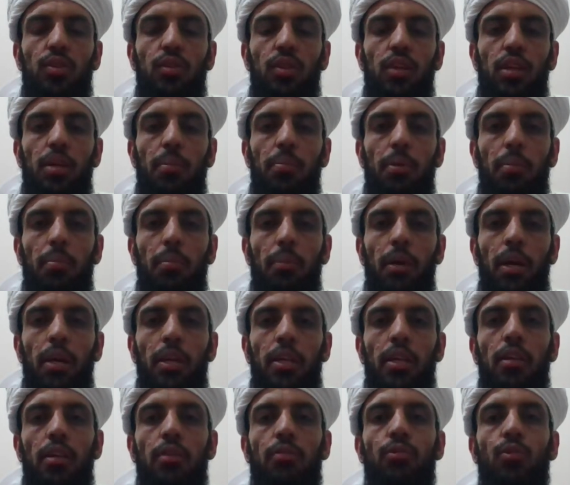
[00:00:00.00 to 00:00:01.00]
keep in mind
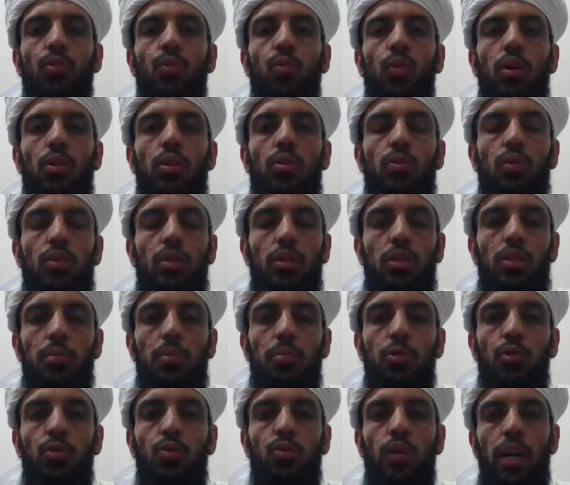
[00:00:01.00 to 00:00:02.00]
if you want to
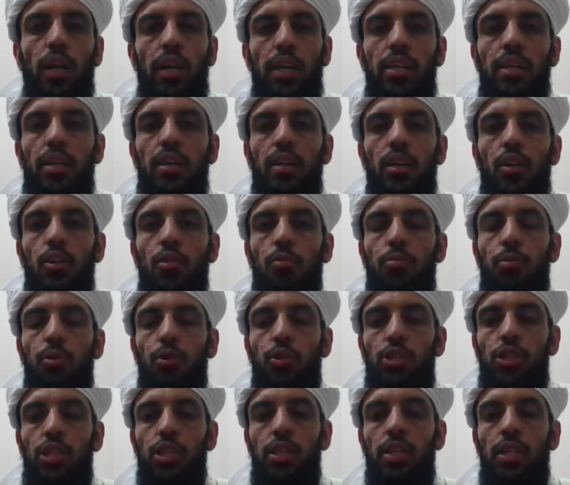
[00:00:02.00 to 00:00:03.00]
contribute to any kind of
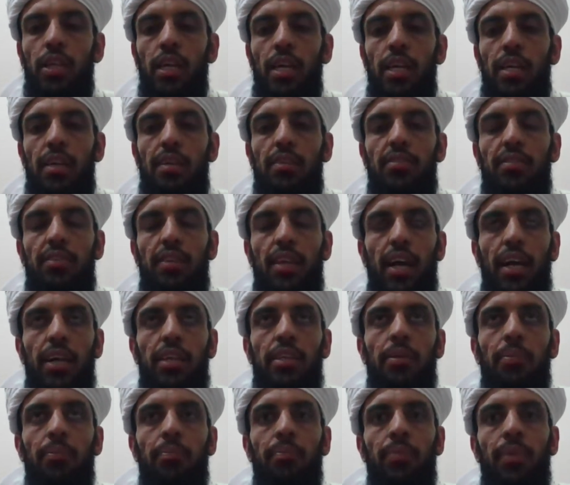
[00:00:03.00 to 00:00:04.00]
project is
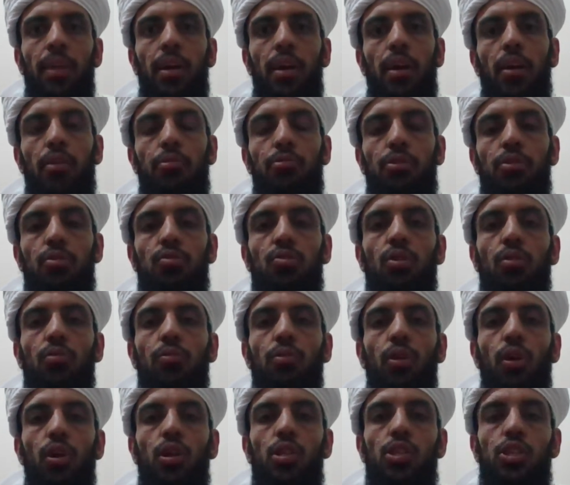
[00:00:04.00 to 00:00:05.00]
that first of
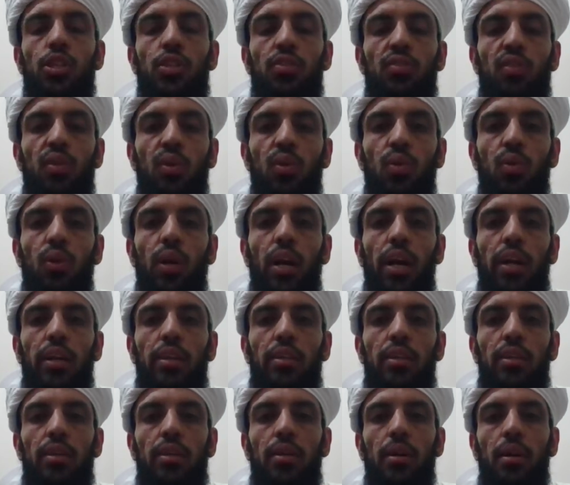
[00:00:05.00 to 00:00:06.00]
all, just look at
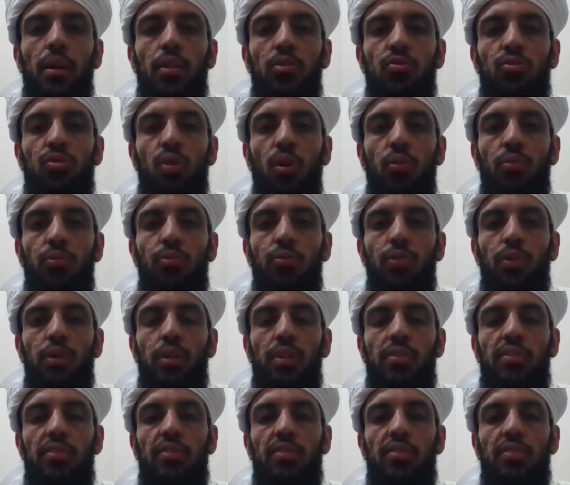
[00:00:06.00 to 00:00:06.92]
the softwares